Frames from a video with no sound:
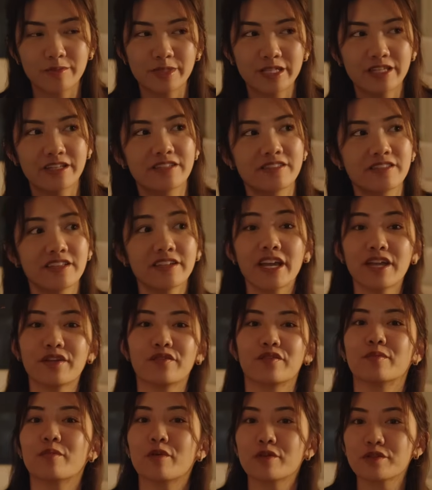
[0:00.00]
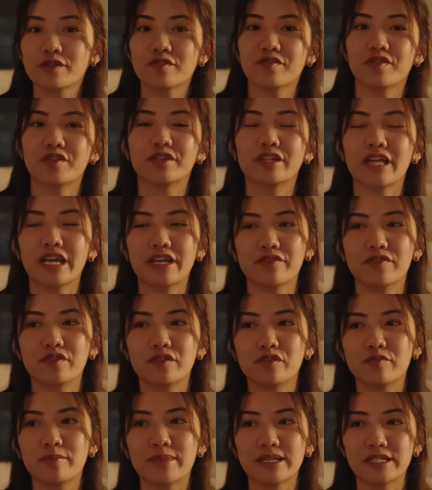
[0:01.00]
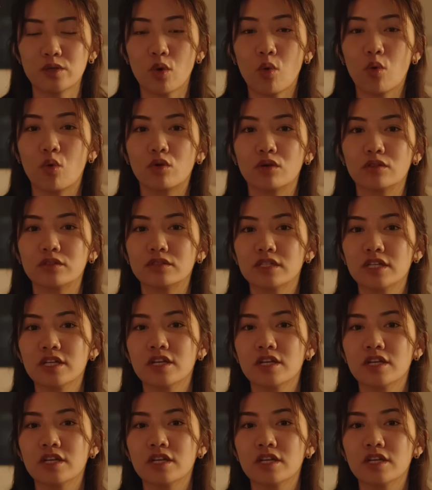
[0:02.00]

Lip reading: Because again, for most of your life, you've been told